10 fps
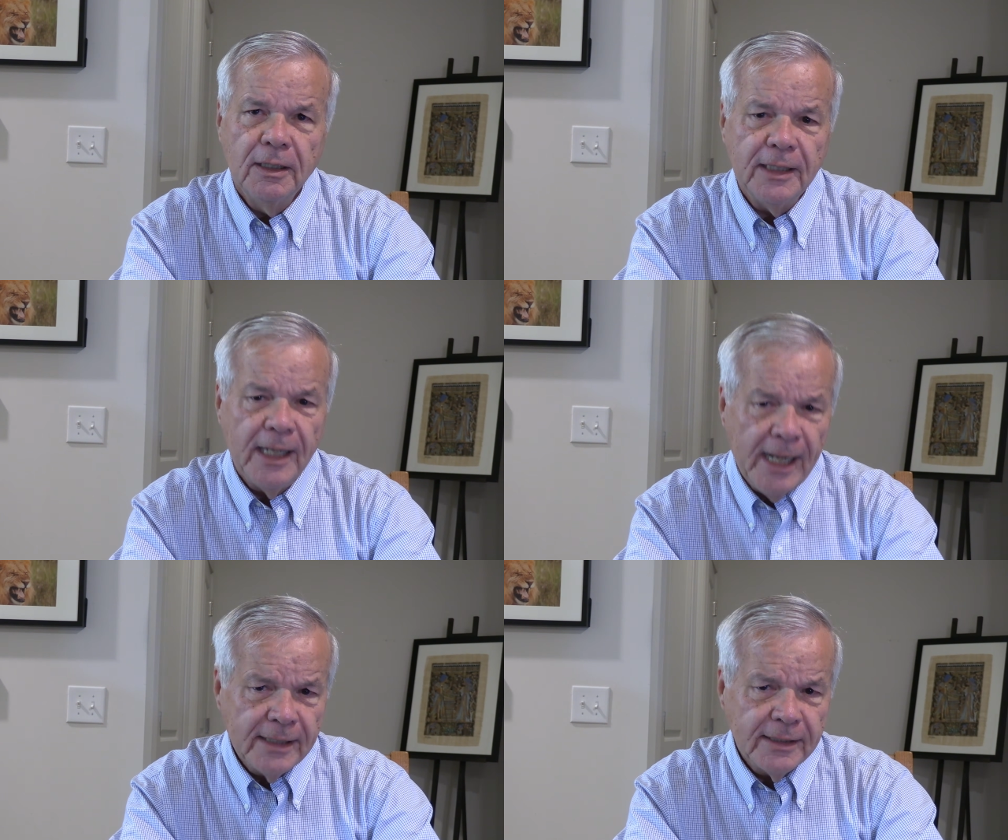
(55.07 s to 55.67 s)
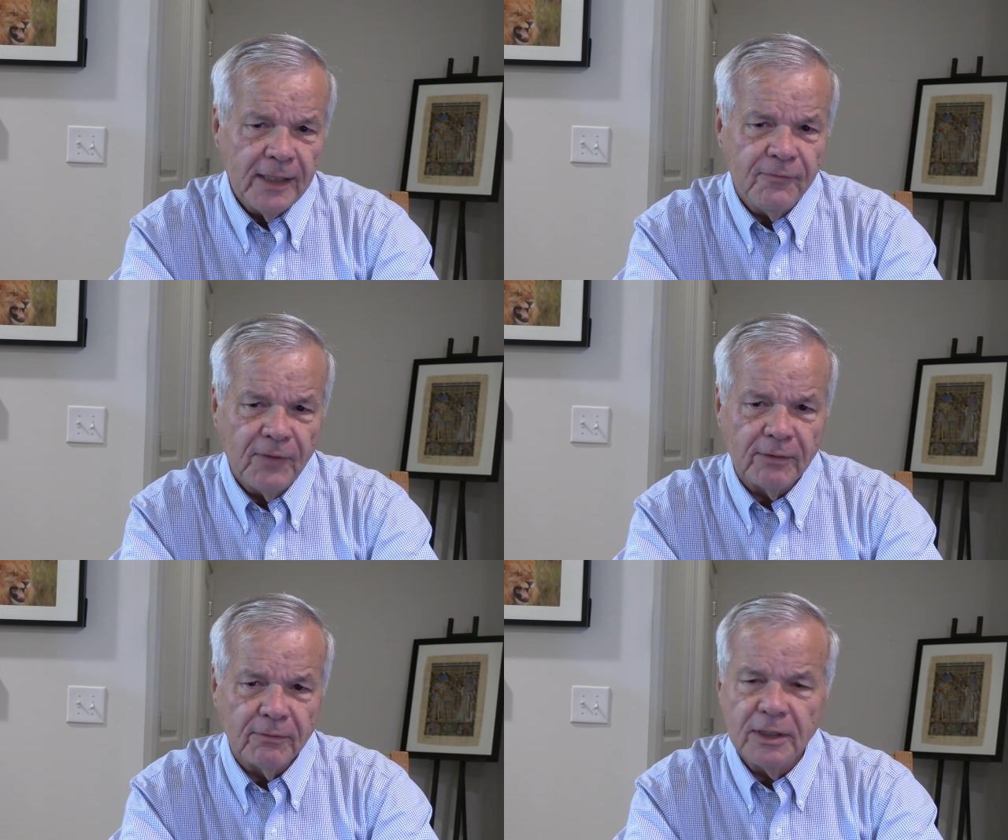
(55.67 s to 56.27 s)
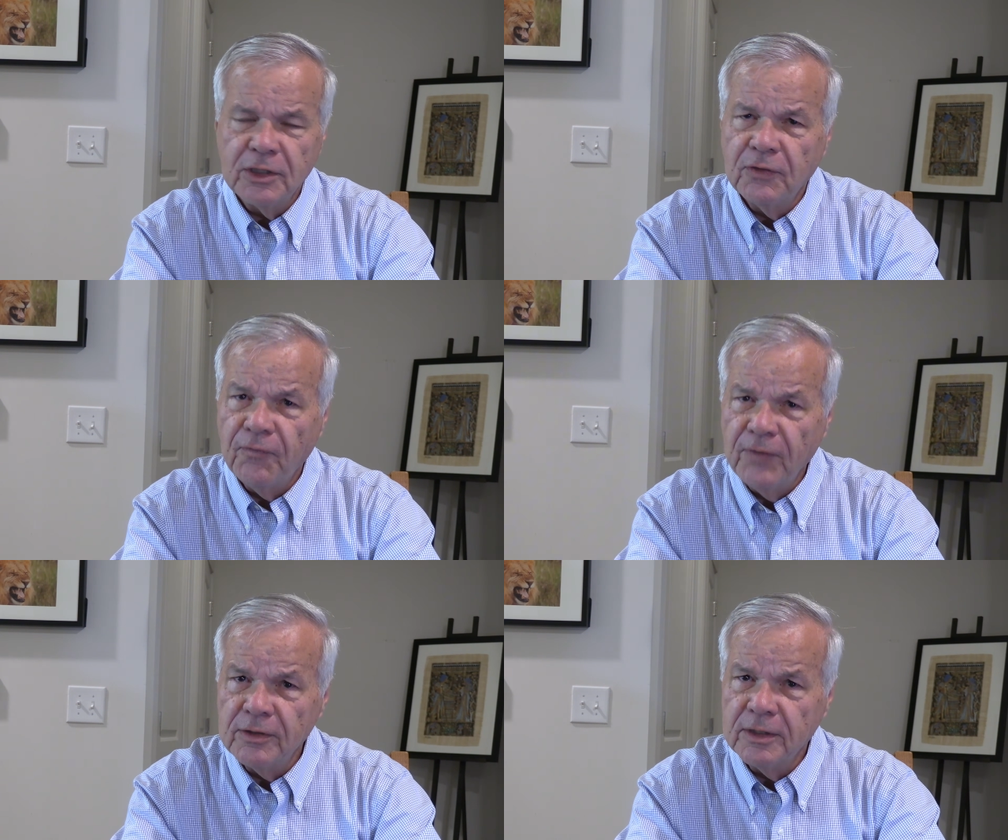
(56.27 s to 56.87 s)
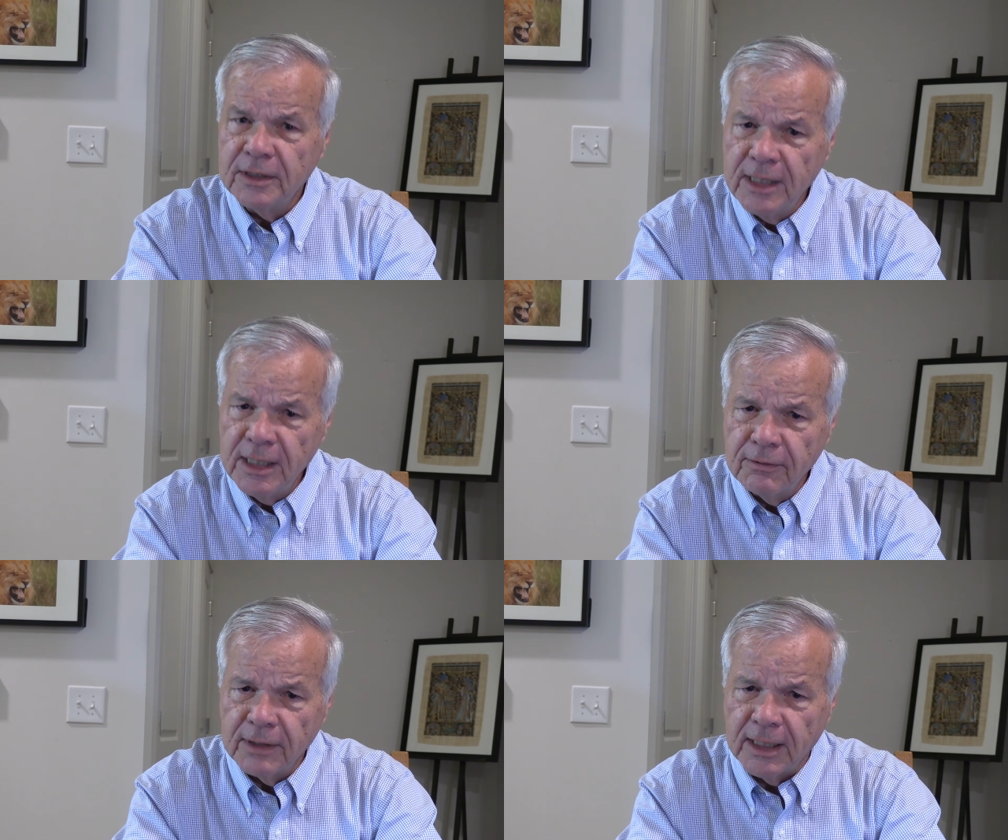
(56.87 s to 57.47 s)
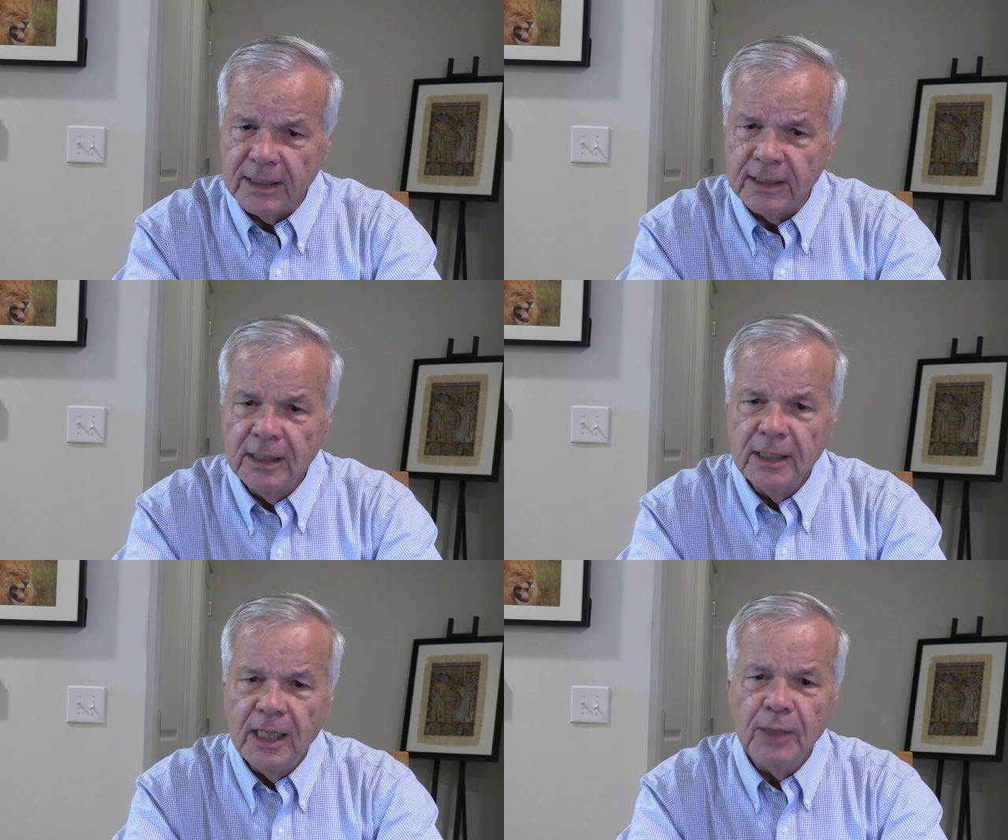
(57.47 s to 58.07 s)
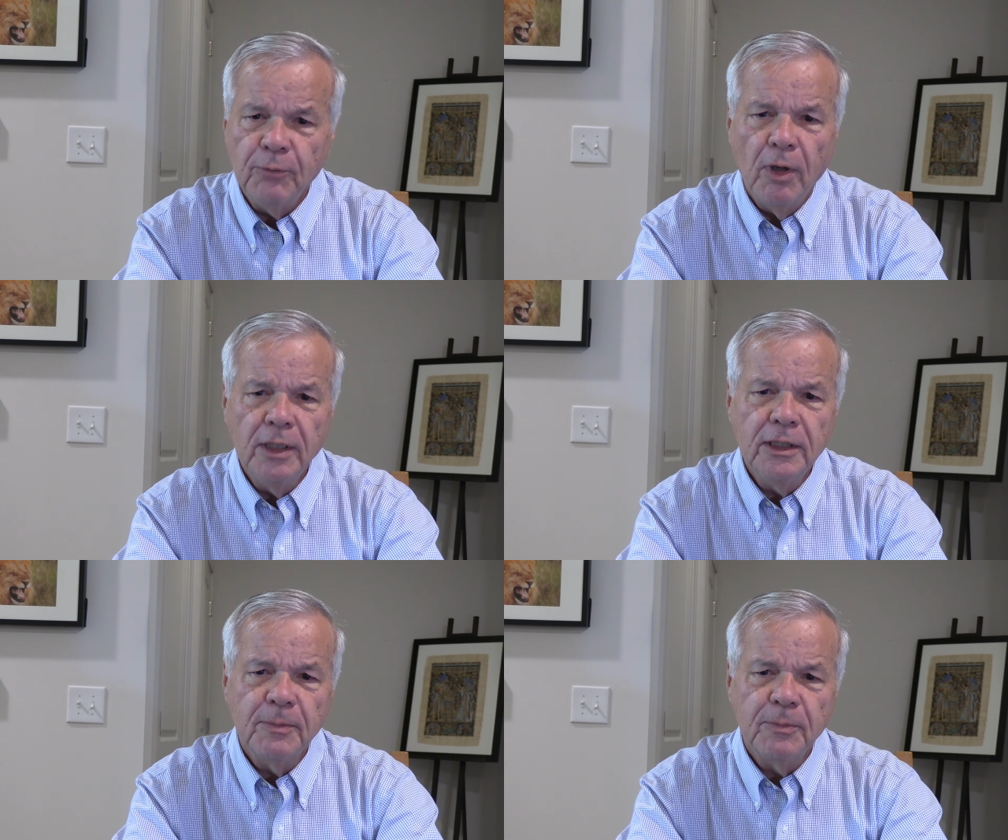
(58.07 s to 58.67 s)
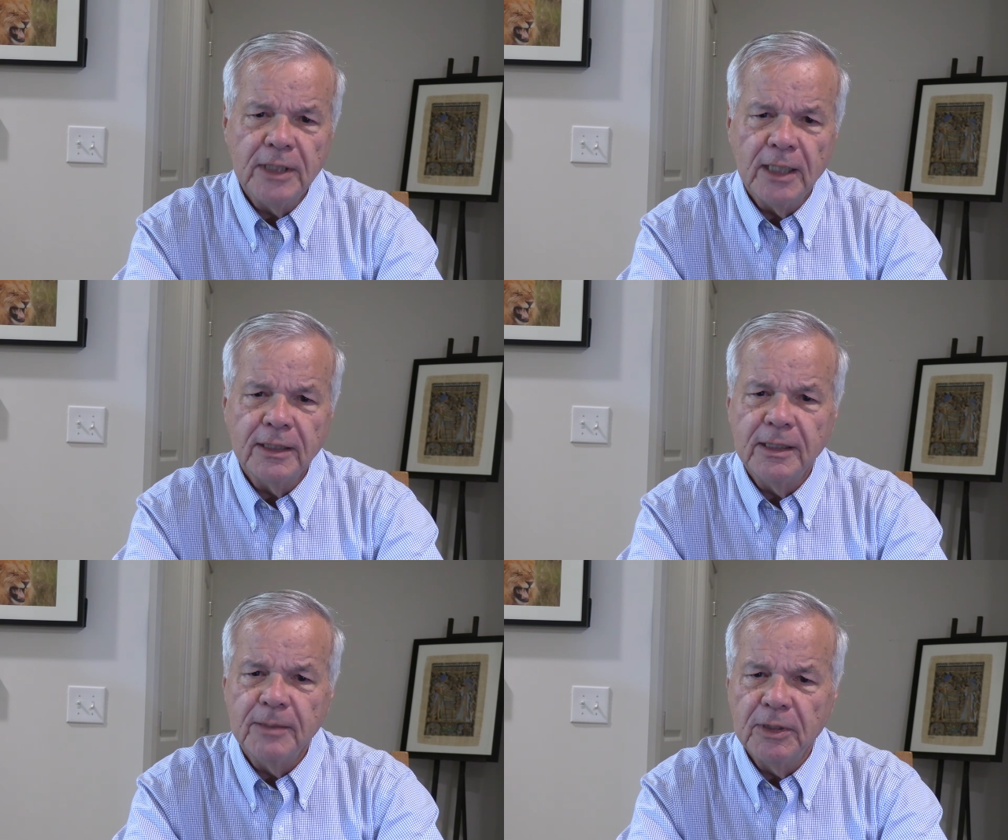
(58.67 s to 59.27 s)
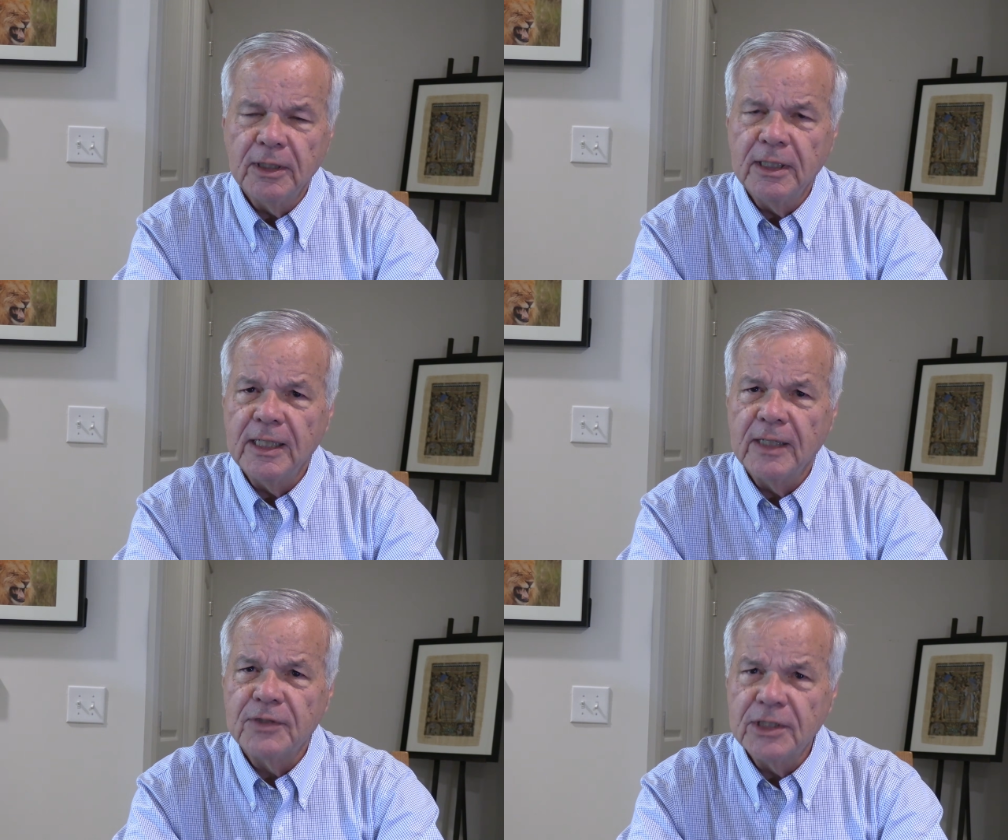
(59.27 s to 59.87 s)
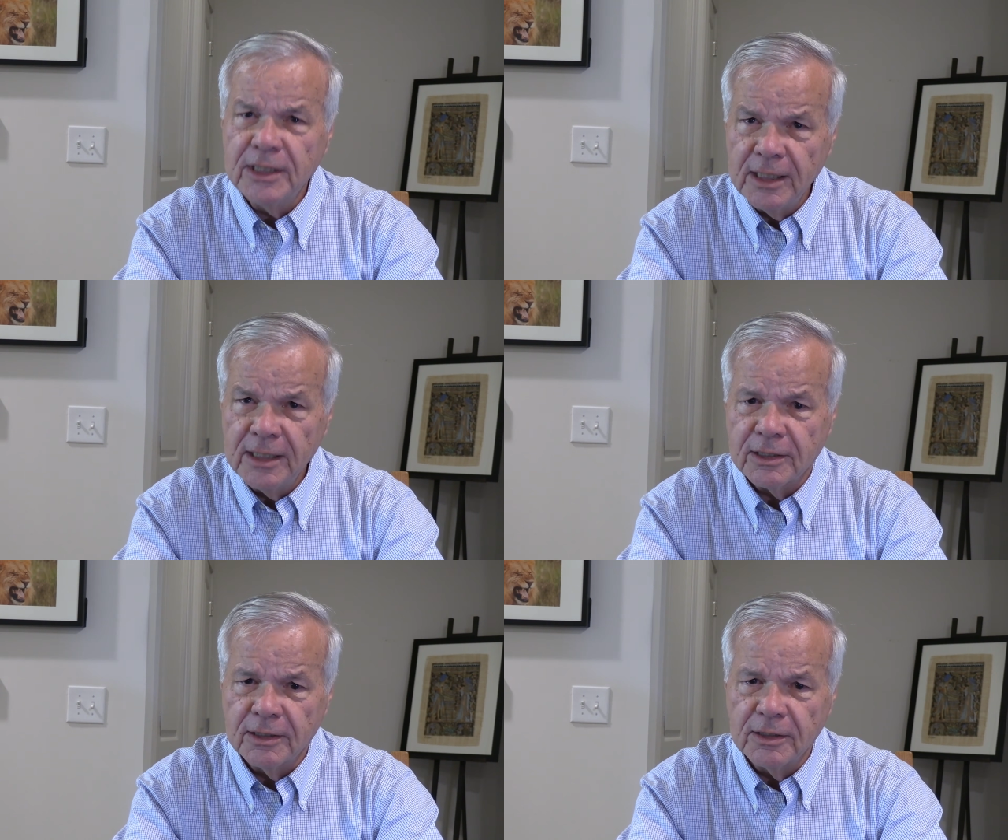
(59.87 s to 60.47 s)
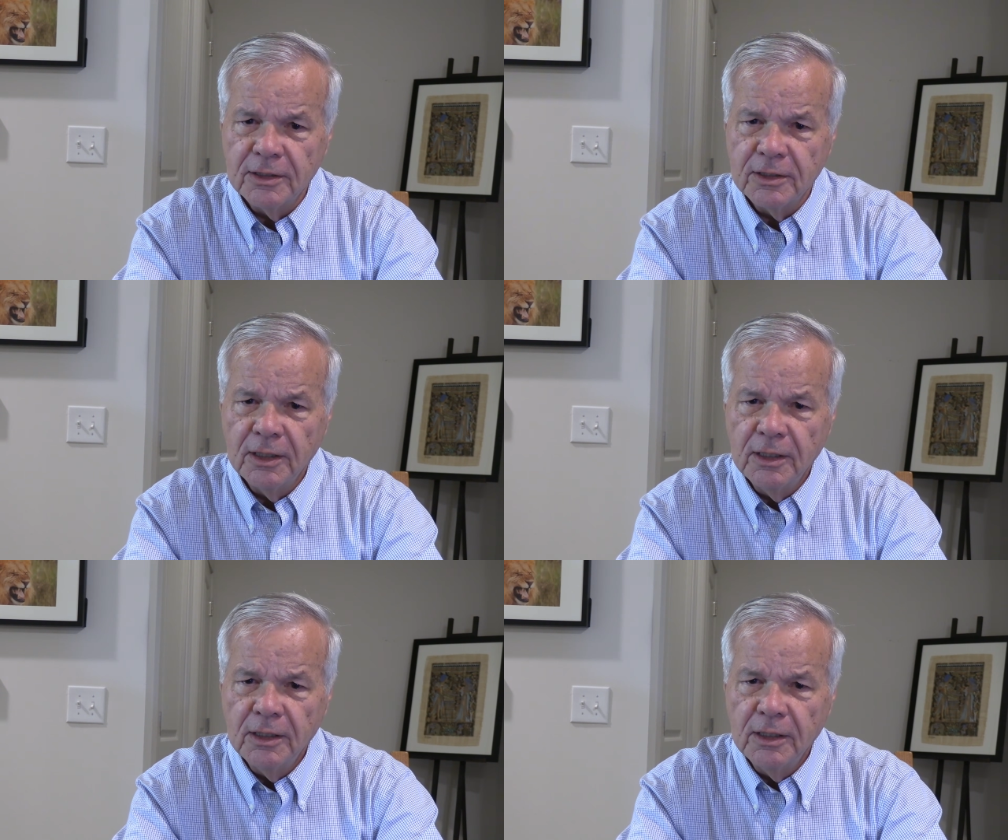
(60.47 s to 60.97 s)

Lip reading: The Anti-Federalists feared tyranny and wanted to protect the ability of citizens